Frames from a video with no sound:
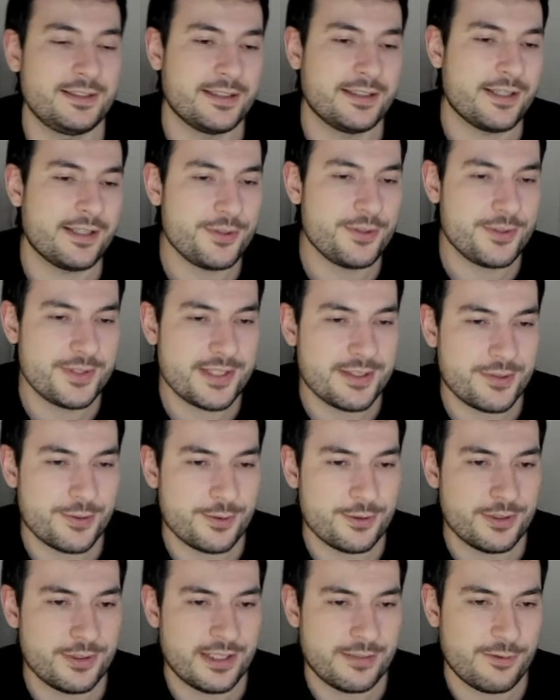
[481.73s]
Like, I used it
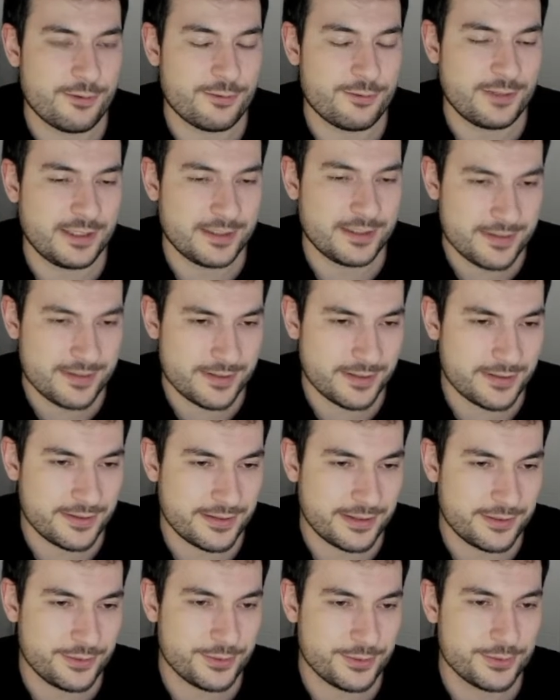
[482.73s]
to level fast and
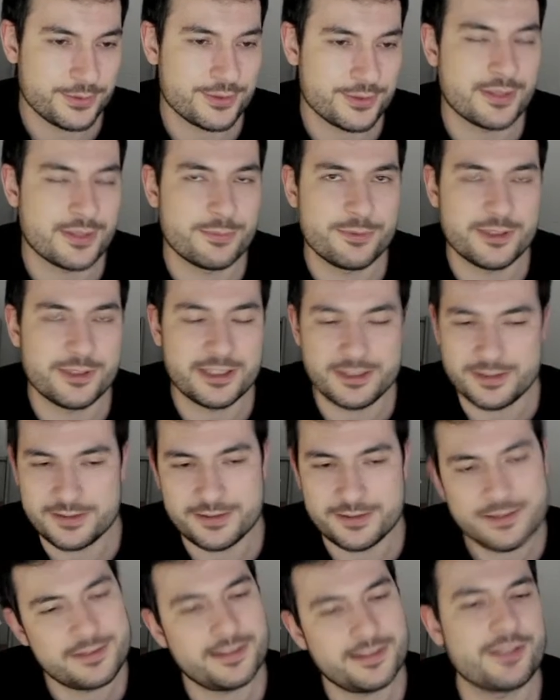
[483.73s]
then do something
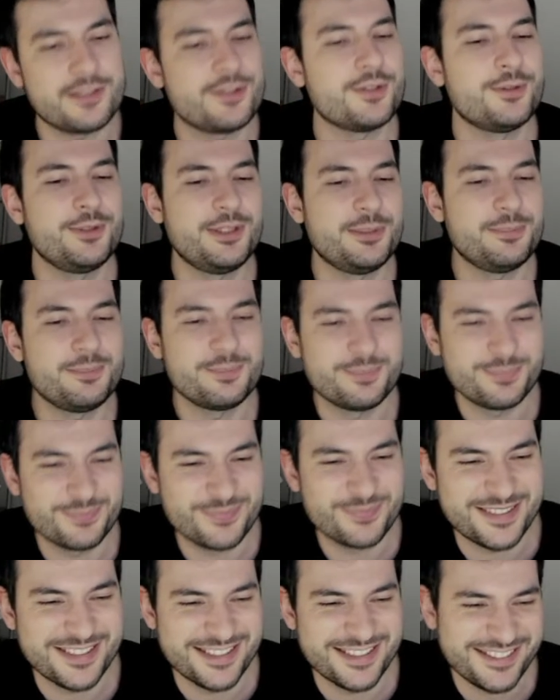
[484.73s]
else, and then I sold him.
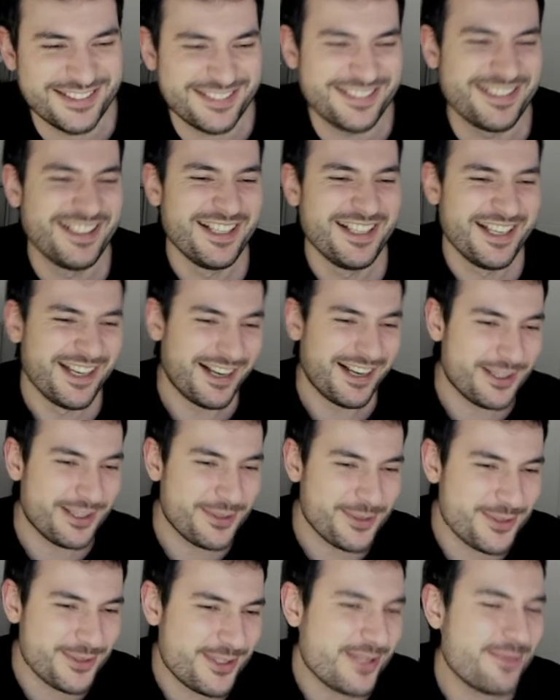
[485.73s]
I
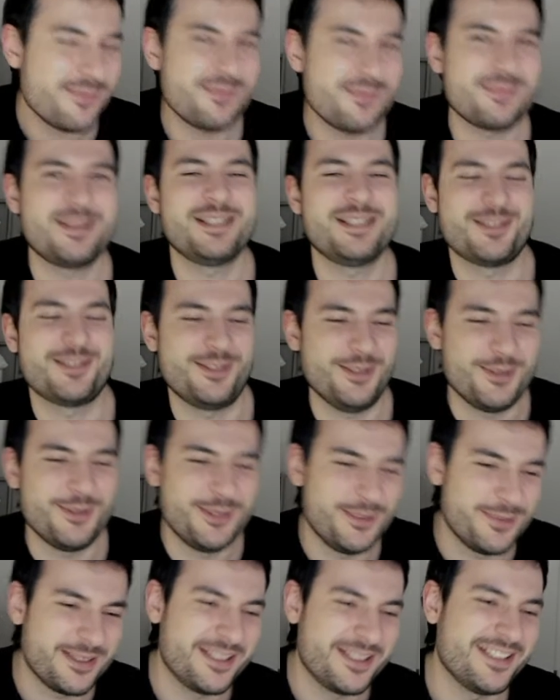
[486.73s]
used him and
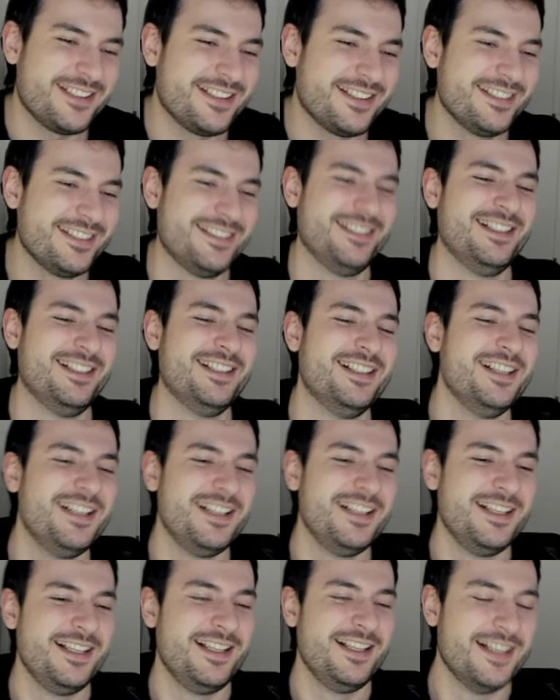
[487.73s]
sold him again.
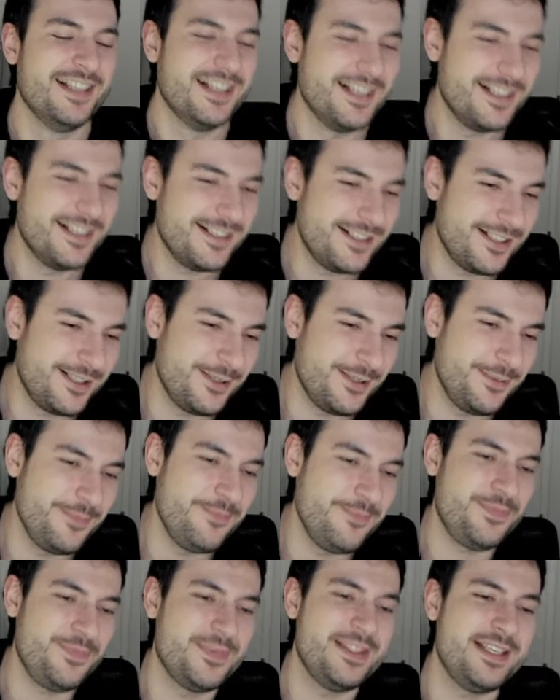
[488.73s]

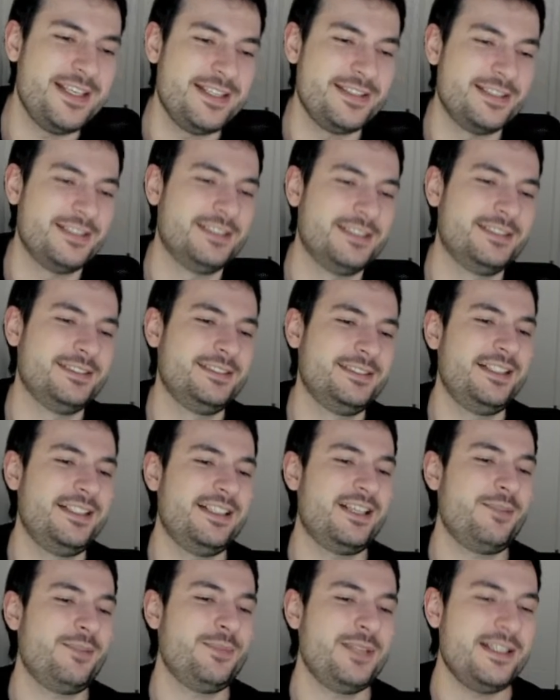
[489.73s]
Then they
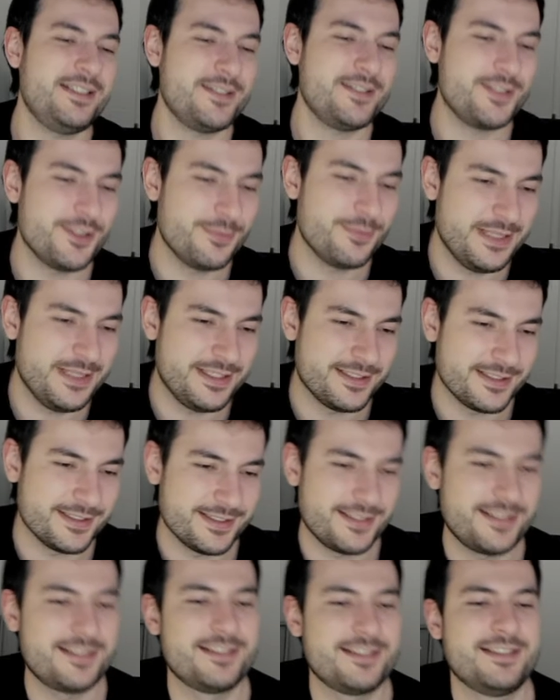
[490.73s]
updated some
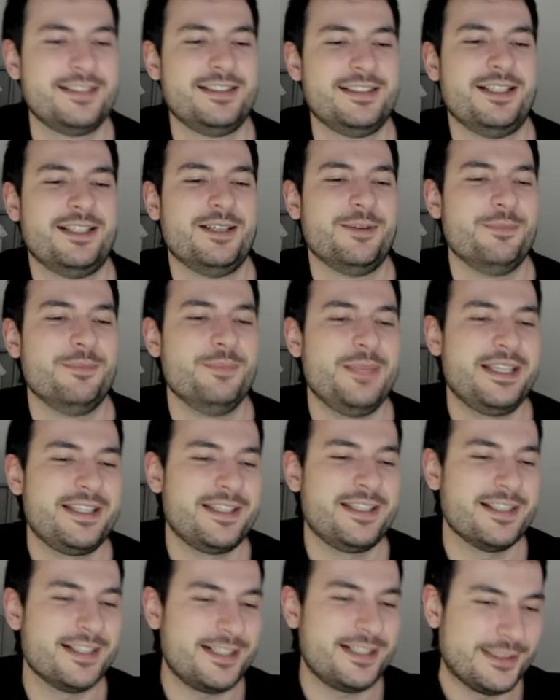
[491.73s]
minions.
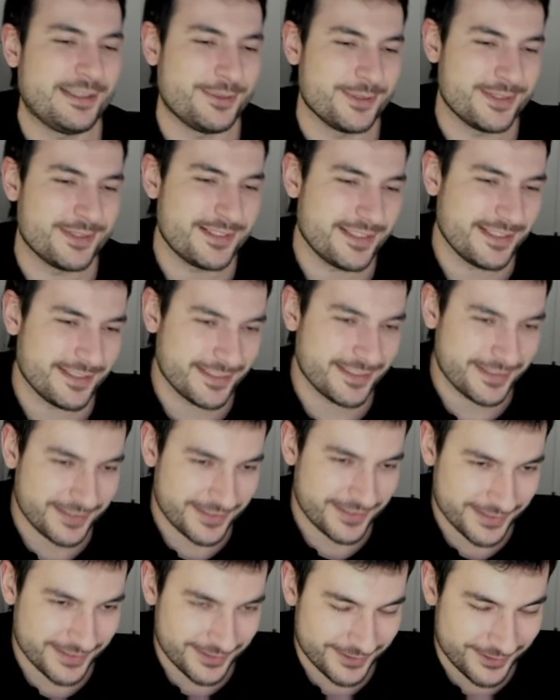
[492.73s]
Mechano
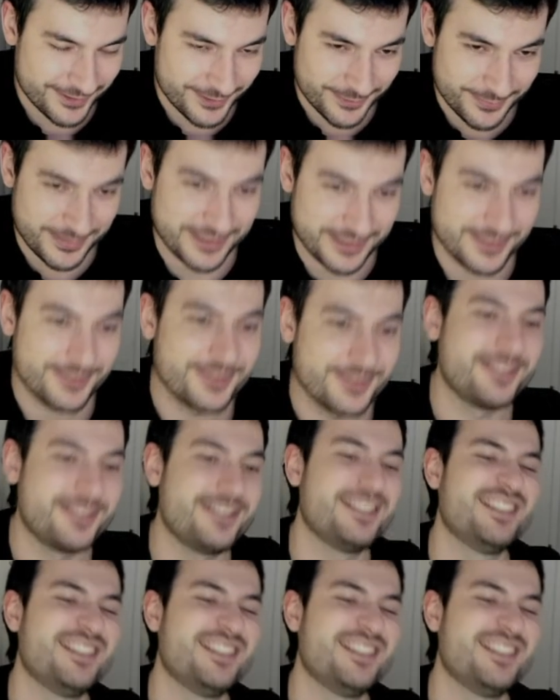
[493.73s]
Tank. Oh my god.